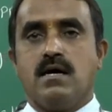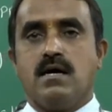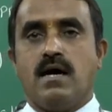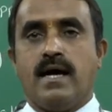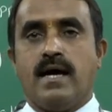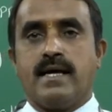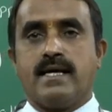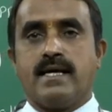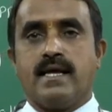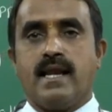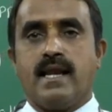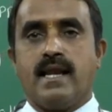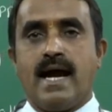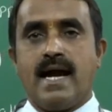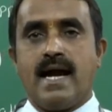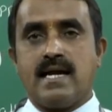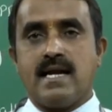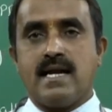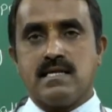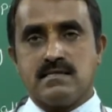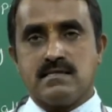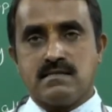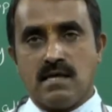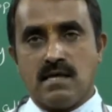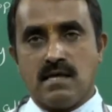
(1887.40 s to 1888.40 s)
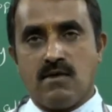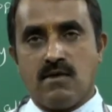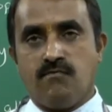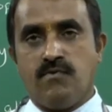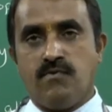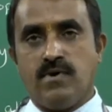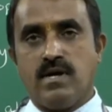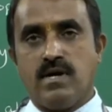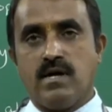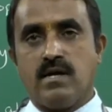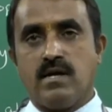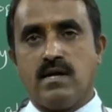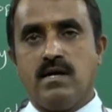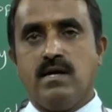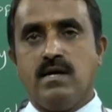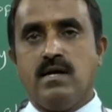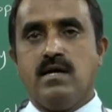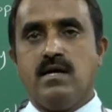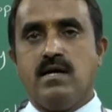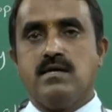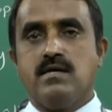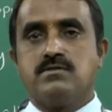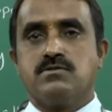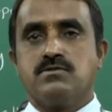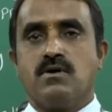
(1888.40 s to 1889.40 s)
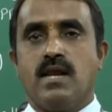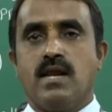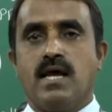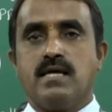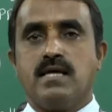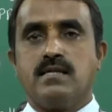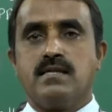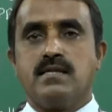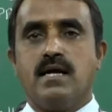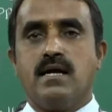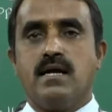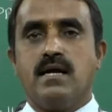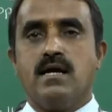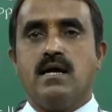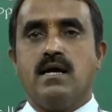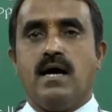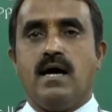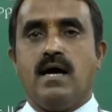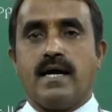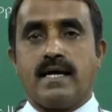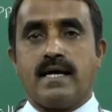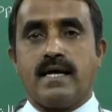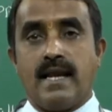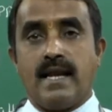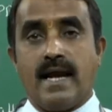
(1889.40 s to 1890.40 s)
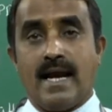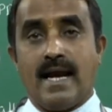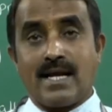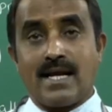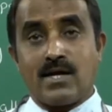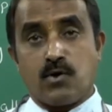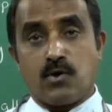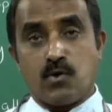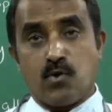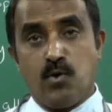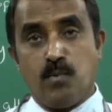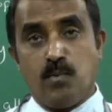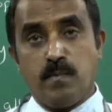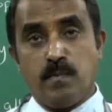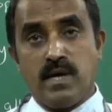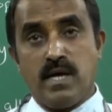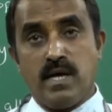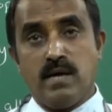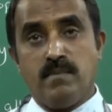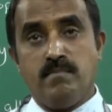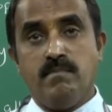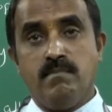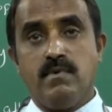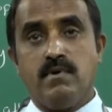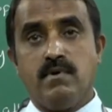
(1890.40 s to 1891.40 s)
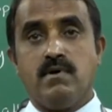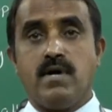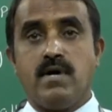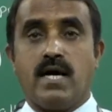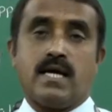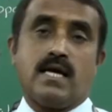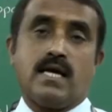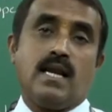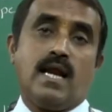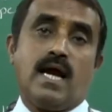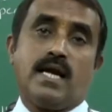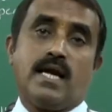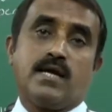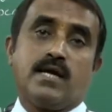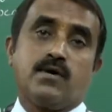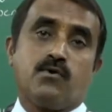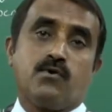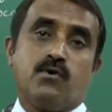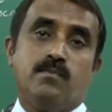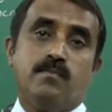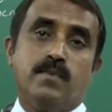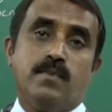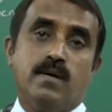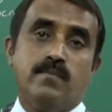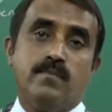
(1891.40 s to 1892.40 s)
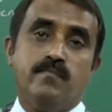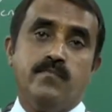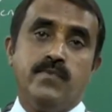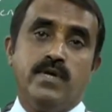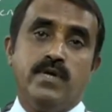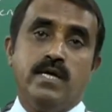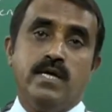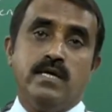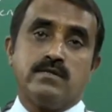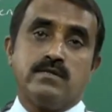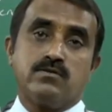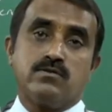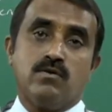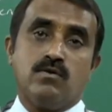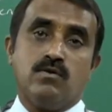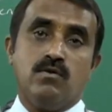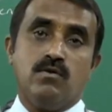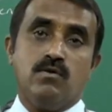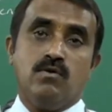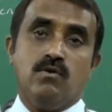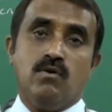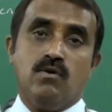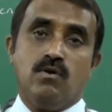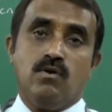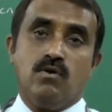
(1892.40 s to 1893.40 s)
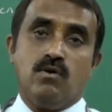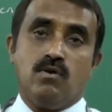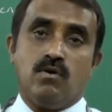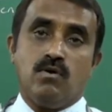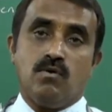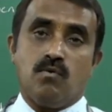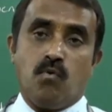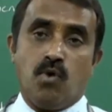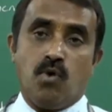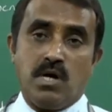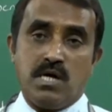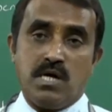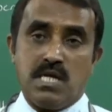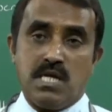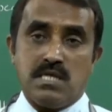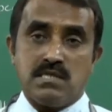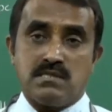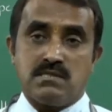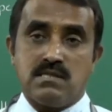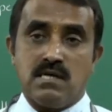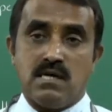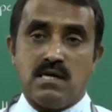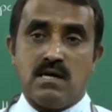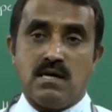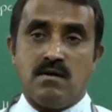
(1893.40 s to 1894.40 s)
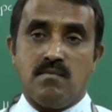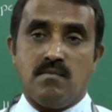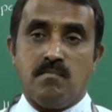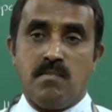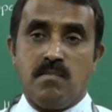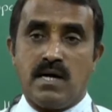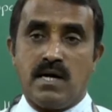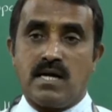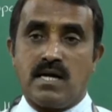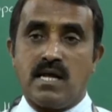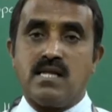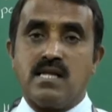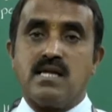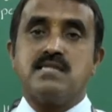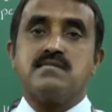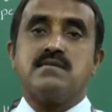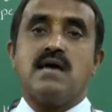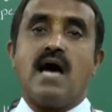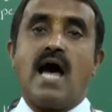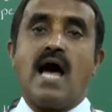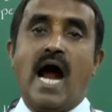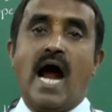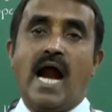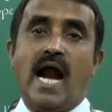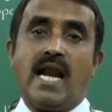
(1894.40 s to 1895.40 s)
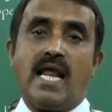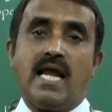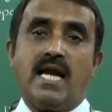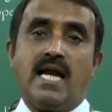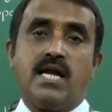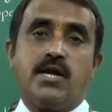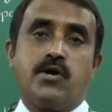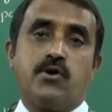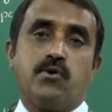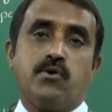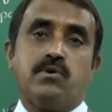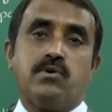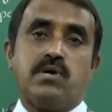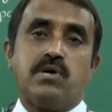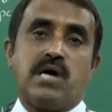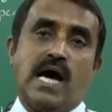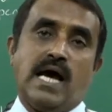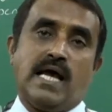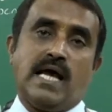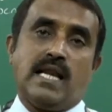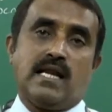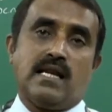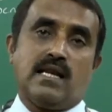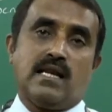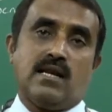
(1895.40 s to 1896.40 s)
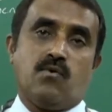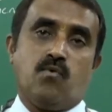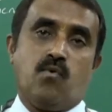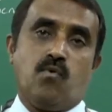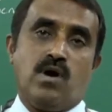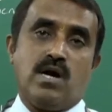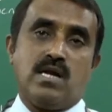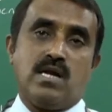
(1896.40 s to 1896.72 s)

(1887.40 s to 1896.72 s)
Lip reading: I can add sulfur. So like that I can add chromium. So what is the metal that is added to iron?